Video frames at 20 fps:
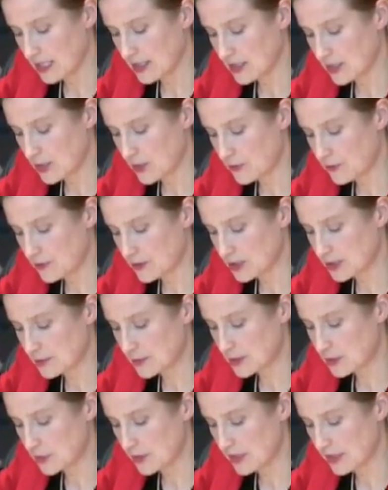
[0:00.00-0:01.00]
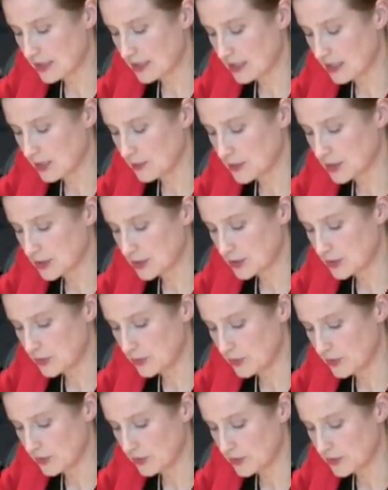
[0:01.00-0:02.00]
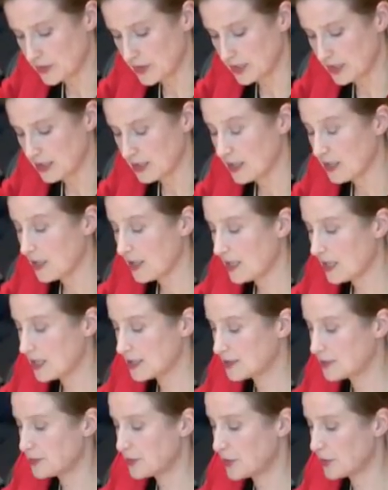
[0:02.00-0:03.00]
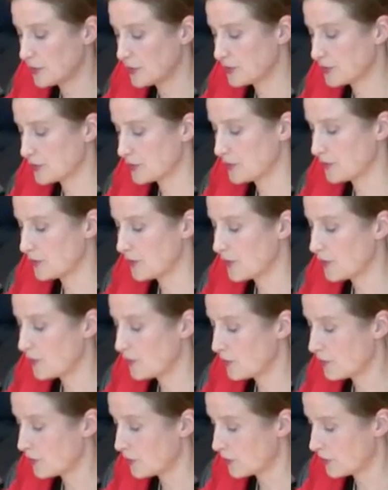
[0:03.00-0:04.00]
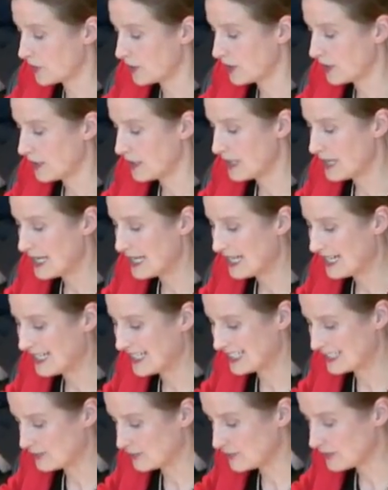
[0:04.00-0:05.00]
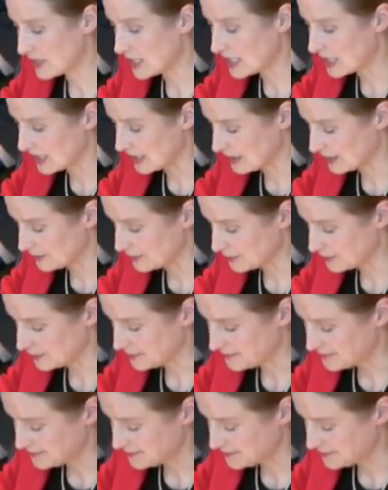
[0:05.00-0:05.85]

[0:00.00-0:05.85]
and the difference between claimants 2 and 3 as opposed to 4 and 5.